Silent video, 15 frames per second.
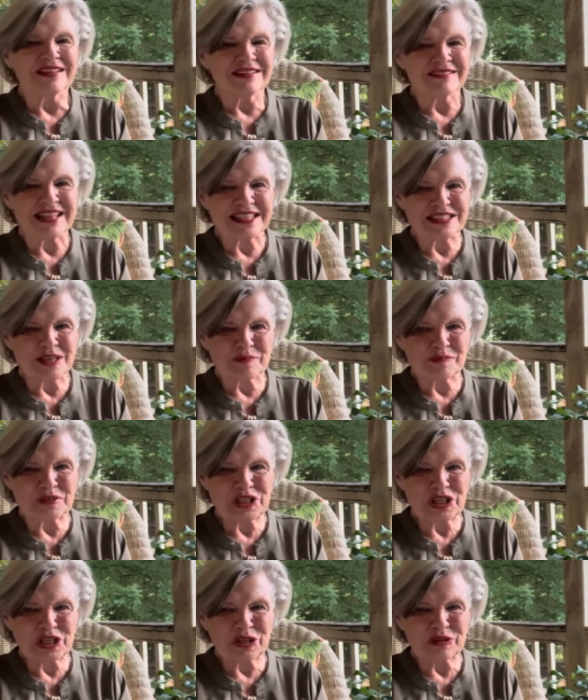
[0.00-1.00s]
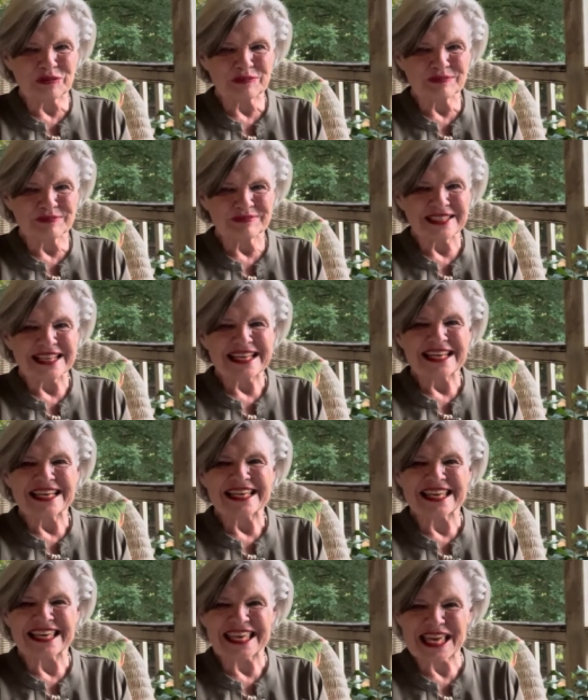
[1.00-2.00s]
That's up to you.
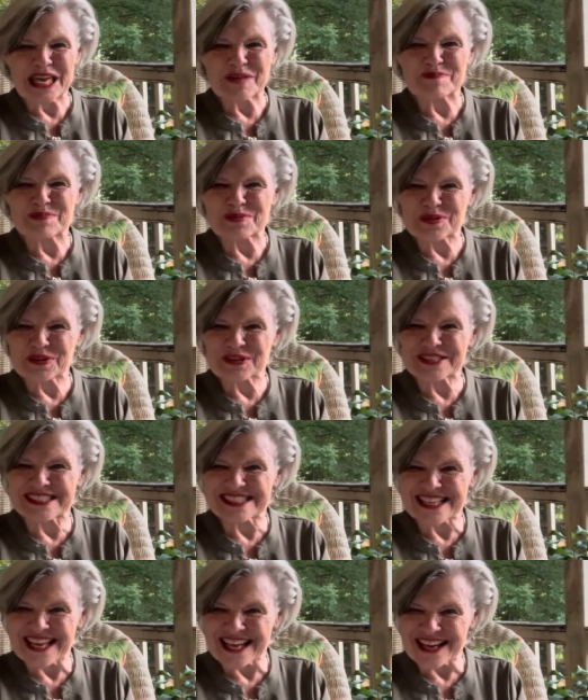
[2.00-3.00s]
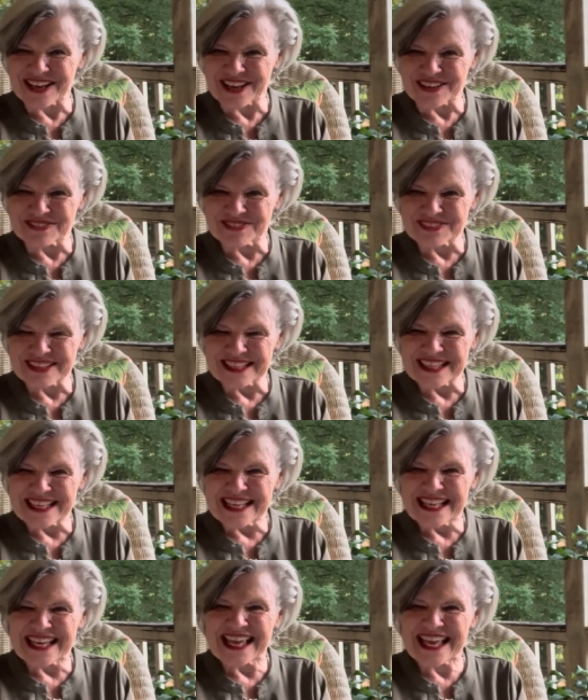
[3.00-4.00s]
Keep yourself
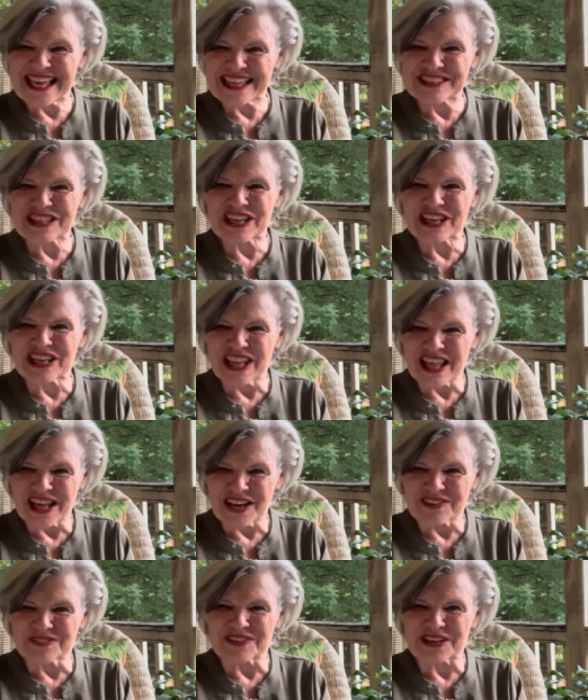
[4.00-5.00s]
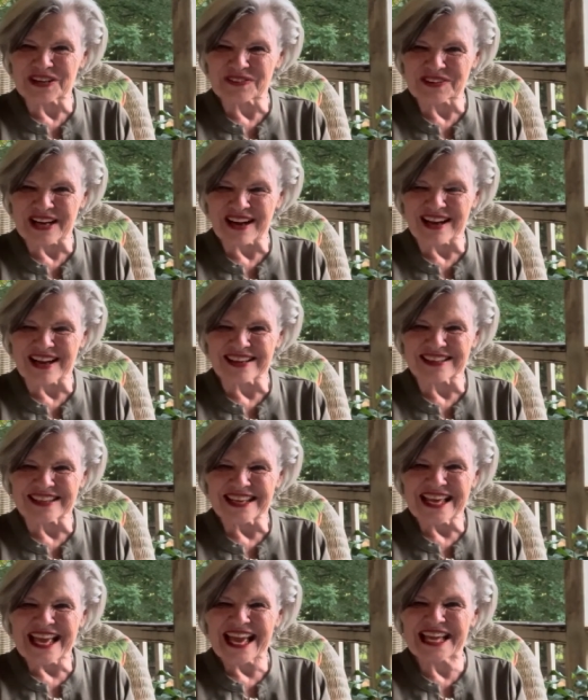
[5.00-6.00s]
in the love of God.
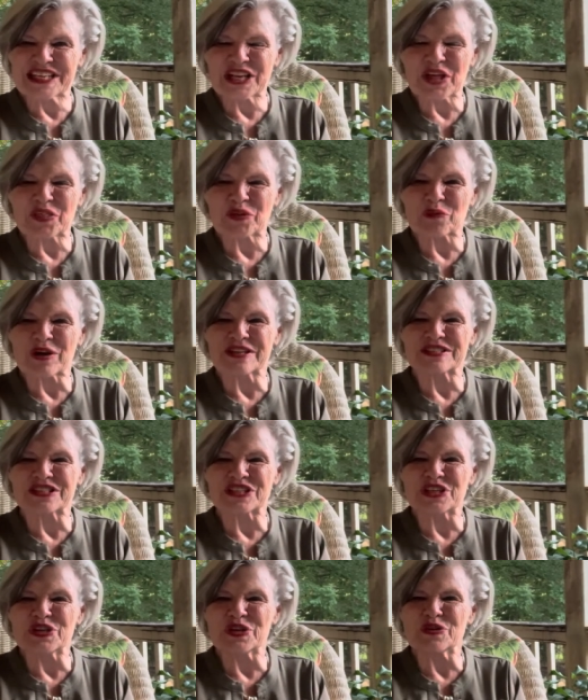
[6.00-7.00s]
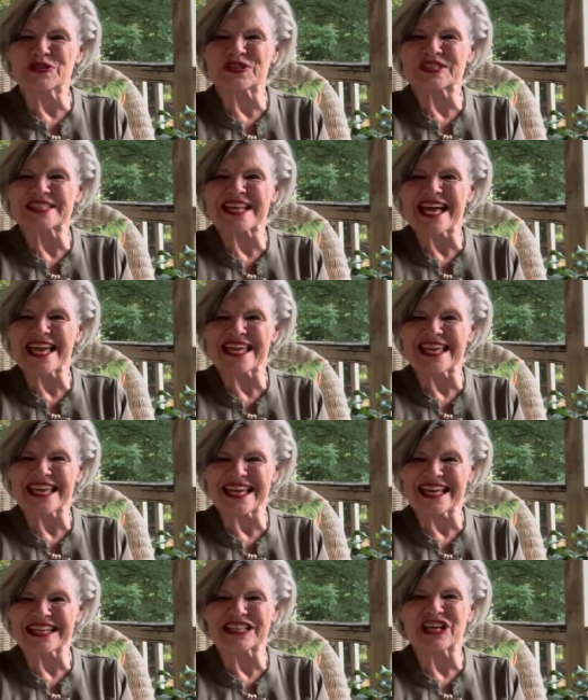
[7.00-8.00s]
In other words, you stay
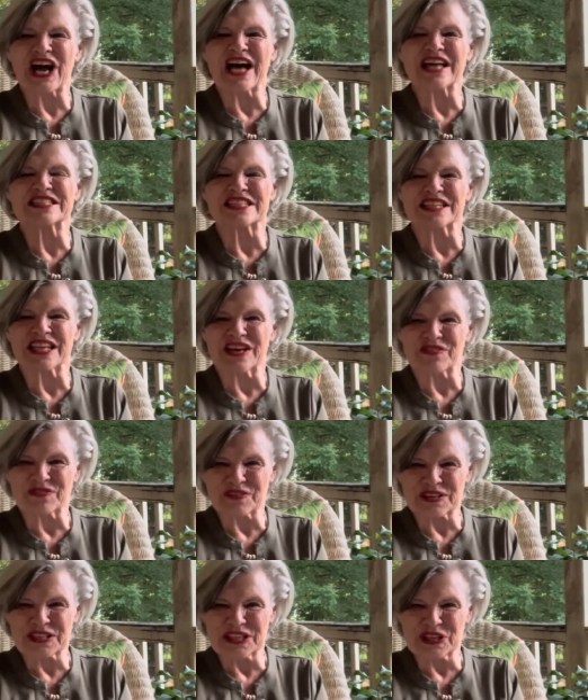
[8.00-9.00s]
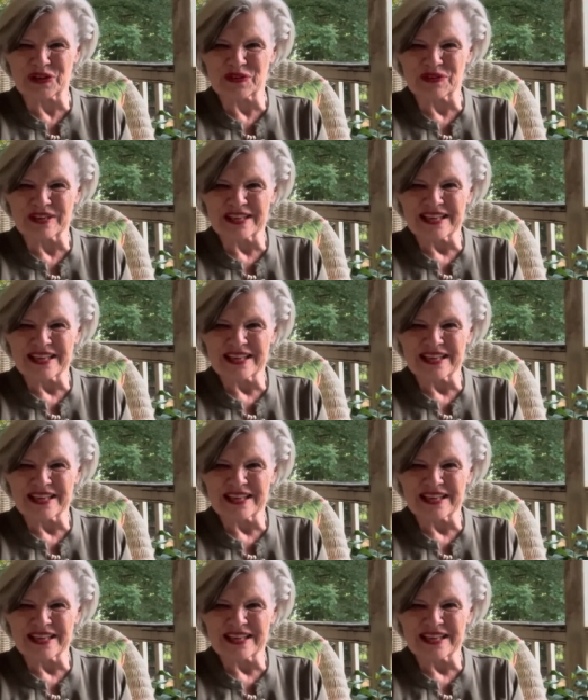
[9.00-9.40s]
in God's love for you.